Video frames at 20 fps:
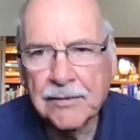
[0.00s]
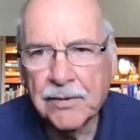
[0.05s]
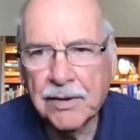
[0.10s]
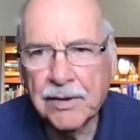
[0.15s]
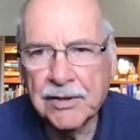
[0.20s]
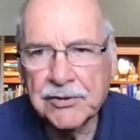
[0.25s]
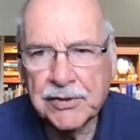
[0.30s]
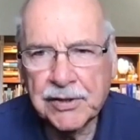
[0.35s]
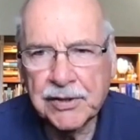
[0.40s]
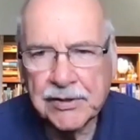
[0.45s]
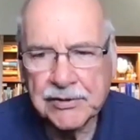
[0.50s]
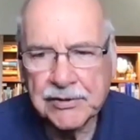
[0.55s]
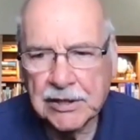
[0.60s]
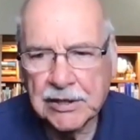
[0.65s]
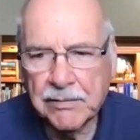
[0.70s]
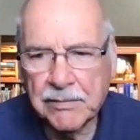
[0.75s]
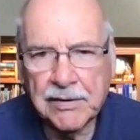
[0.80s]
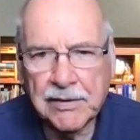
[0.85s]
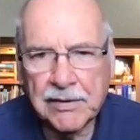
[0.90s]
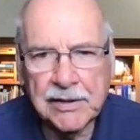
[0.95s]
want to share
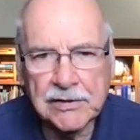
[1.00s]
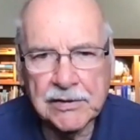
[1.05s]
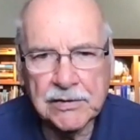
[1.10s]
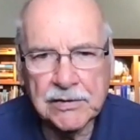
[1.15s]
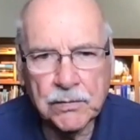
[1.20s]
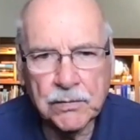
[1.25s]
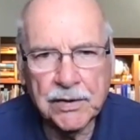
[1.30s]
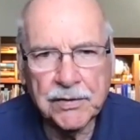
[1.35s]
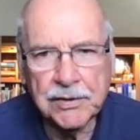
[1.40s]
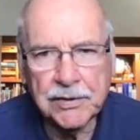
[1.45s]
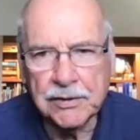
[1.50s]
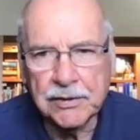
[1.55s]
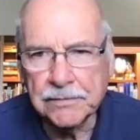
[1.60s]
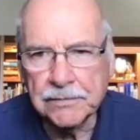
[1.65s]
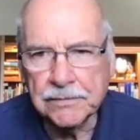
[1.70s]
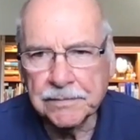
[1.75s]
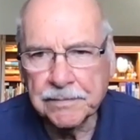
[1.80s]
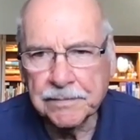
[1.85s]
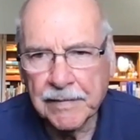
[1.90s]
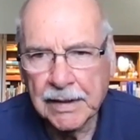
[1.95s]
some of these with
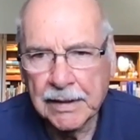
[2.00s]
you.